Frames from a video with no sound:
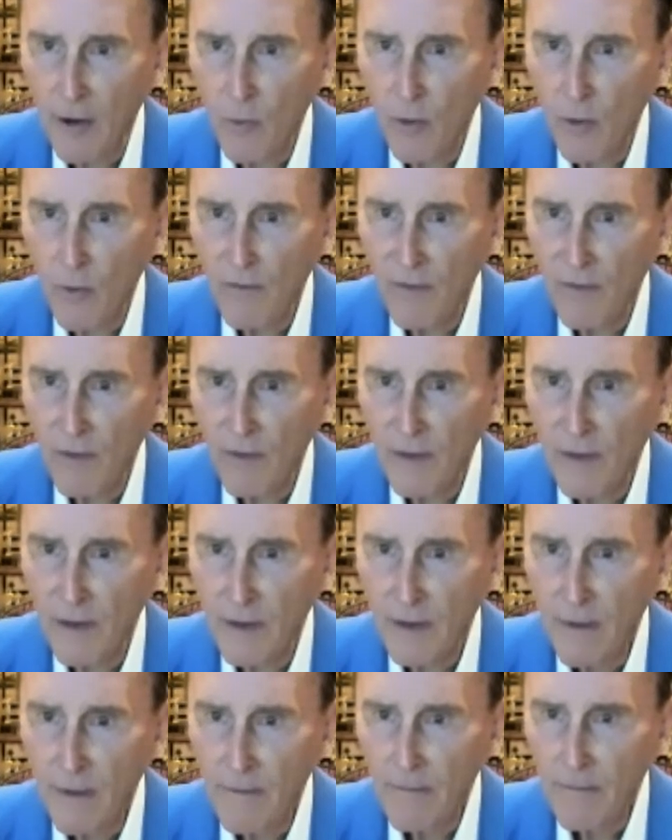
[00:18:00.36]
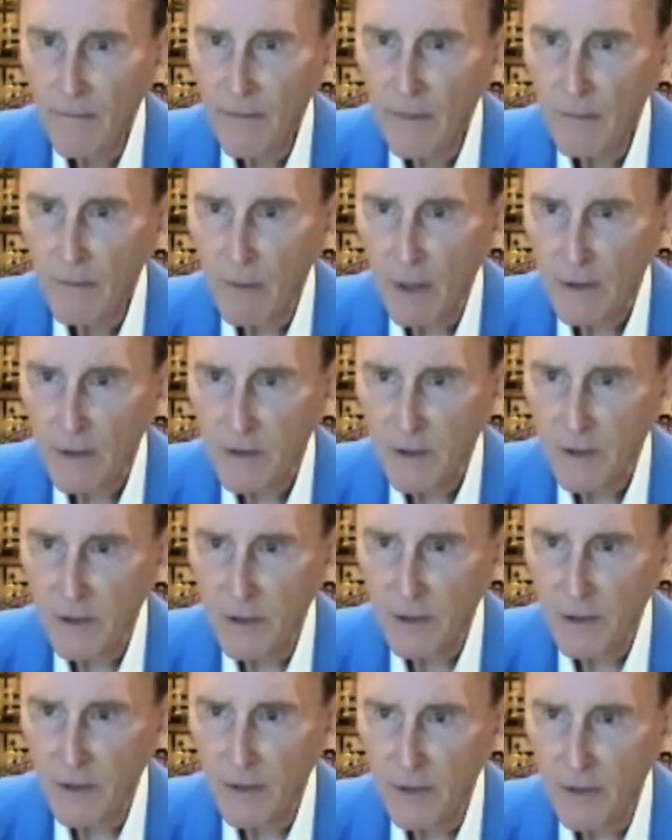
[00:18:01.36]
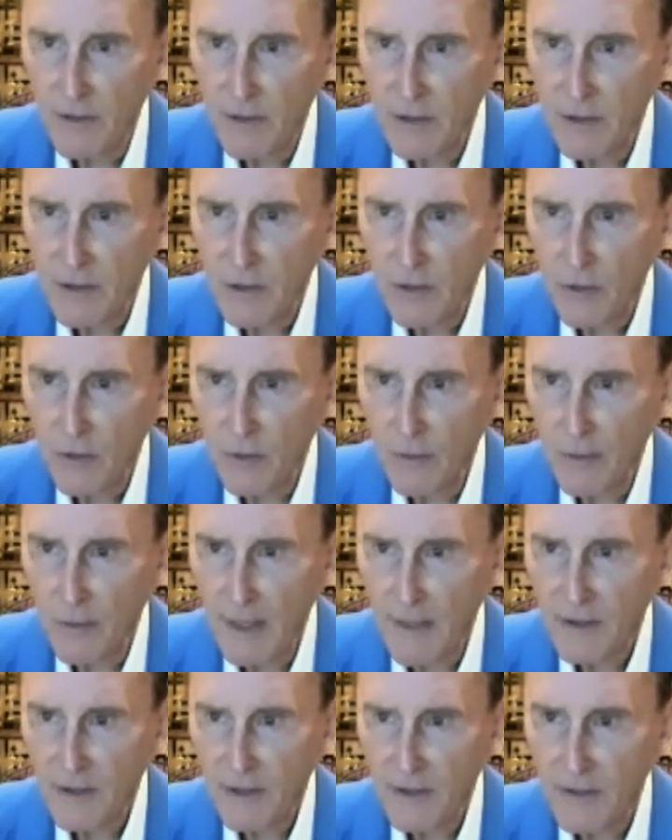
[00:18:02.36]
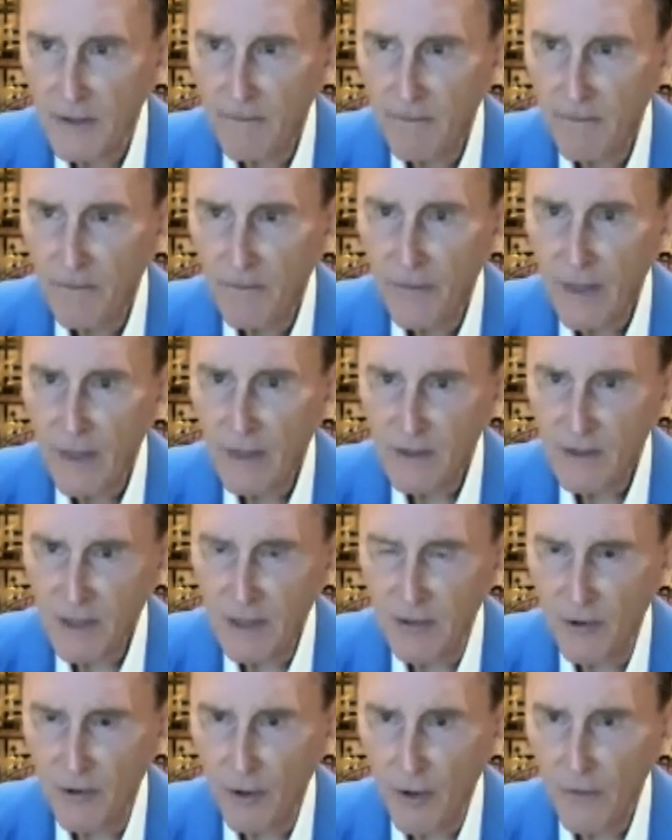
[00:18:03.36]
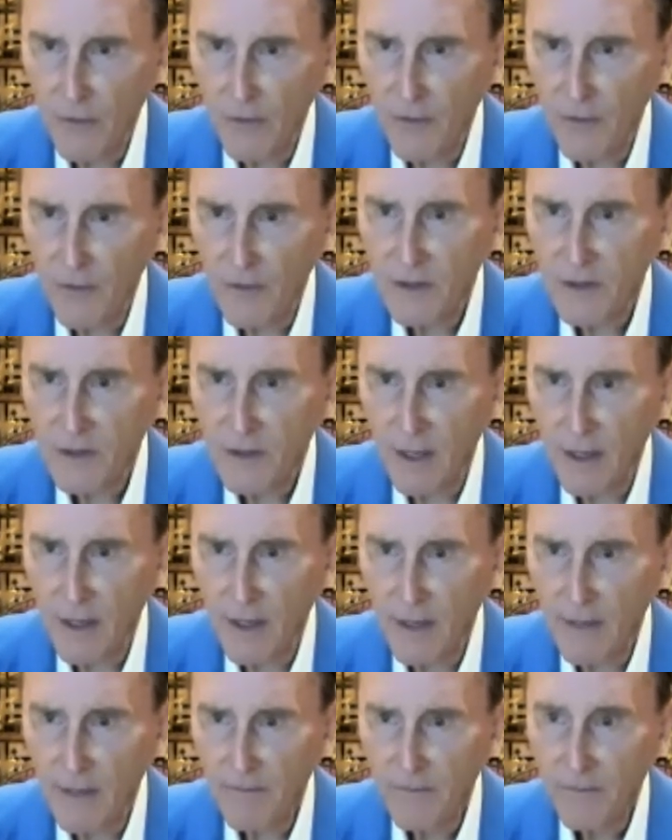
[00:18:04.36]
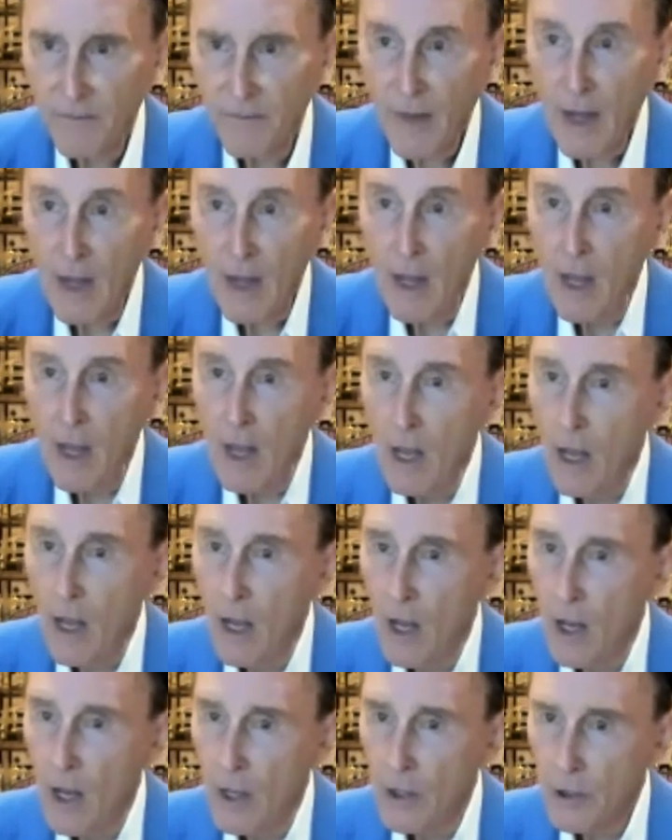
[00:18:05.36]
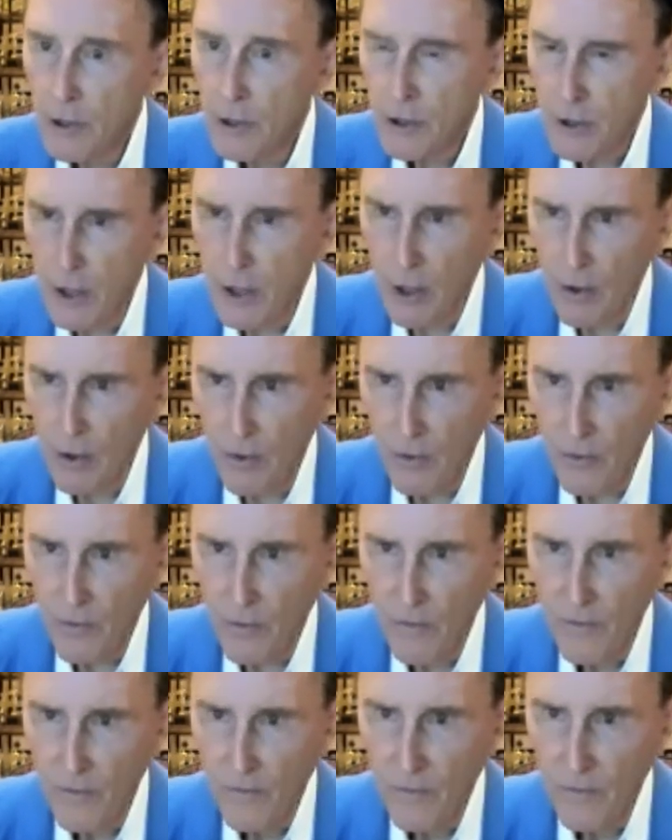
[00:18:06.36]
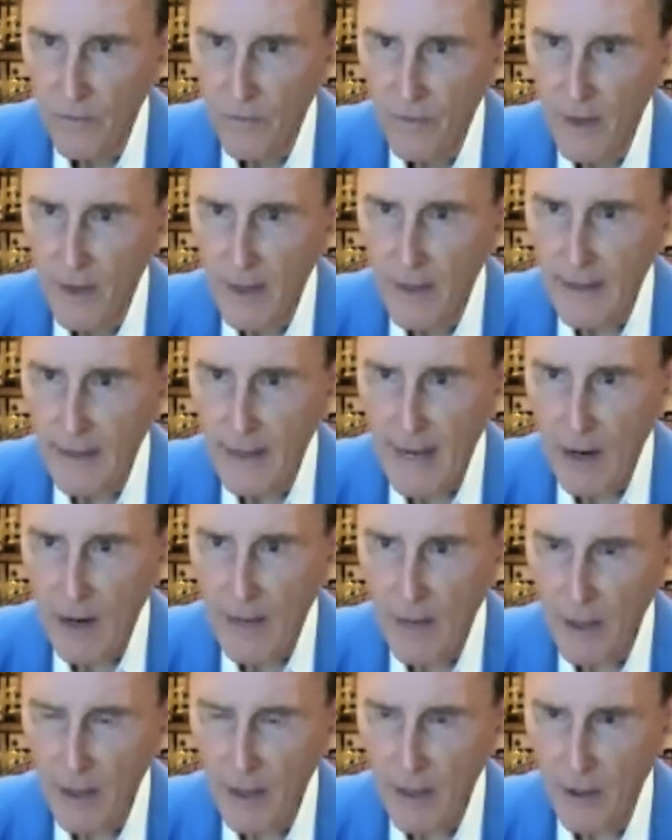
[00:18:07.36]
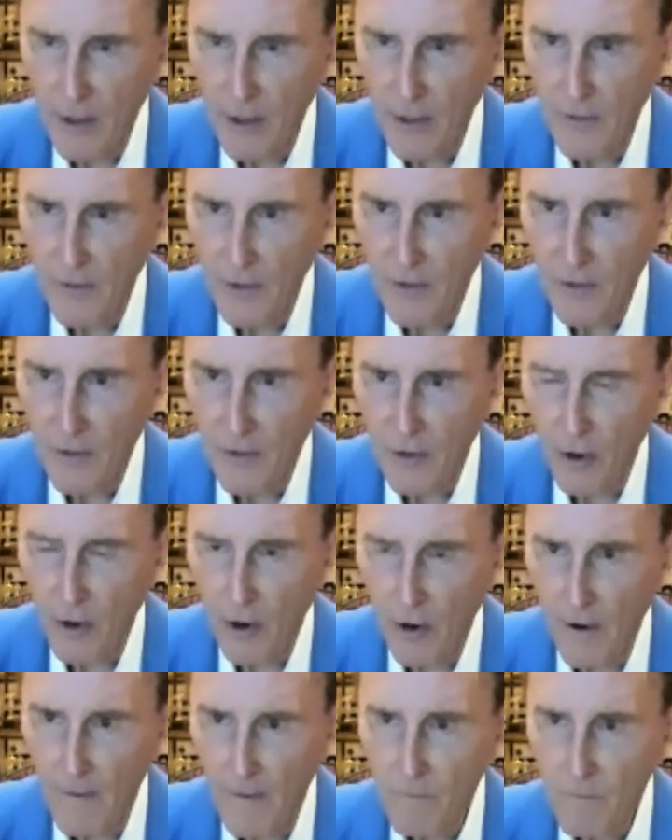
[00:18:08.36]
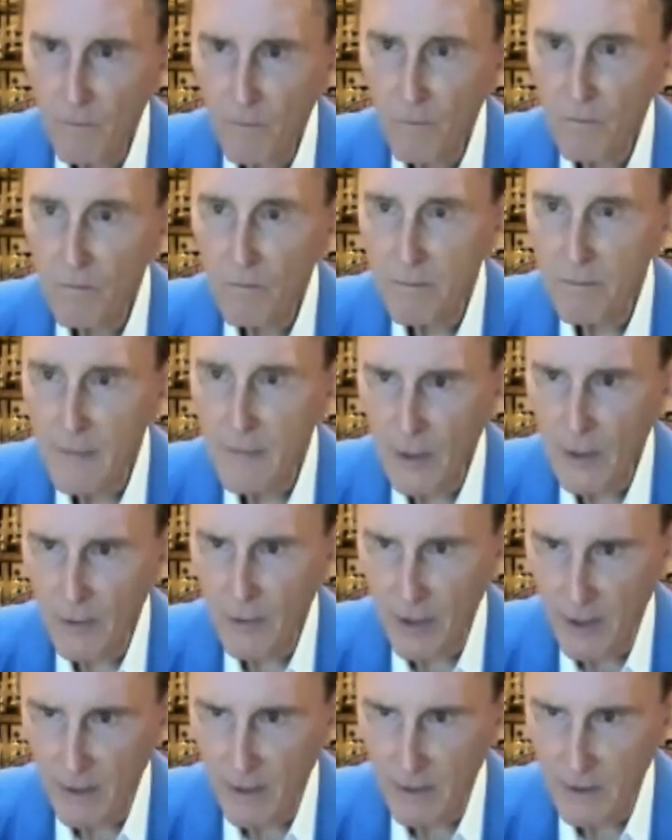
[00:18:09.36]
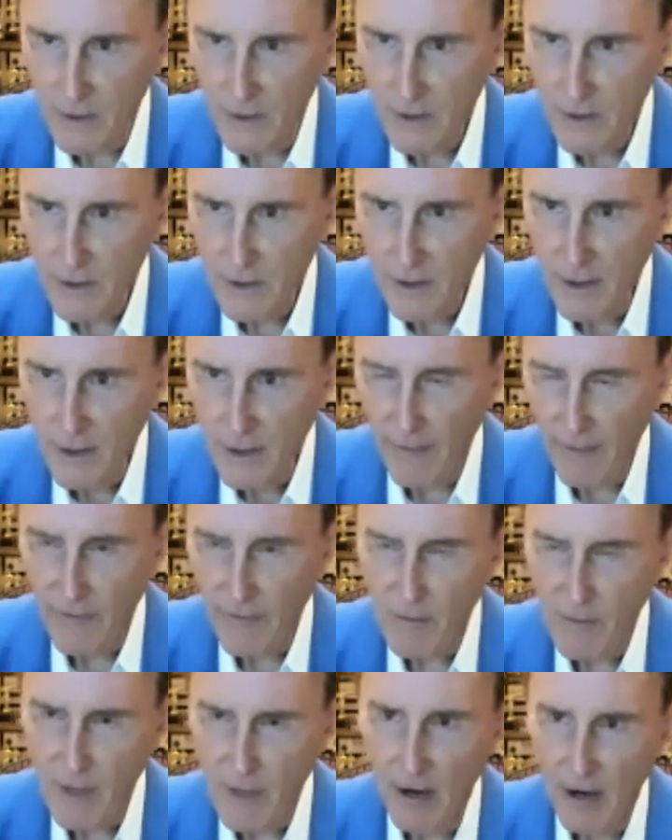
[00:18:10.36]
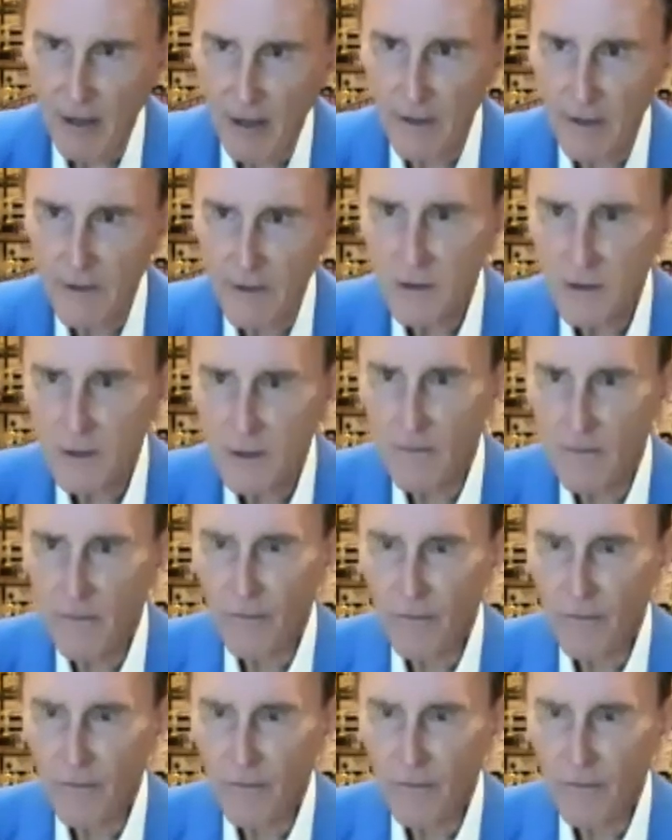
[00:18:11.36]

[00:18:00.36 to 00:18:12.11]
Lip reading: Wolf at Boston University School of Medicine, senior author of the study. So now we learned that there are millions of Americans,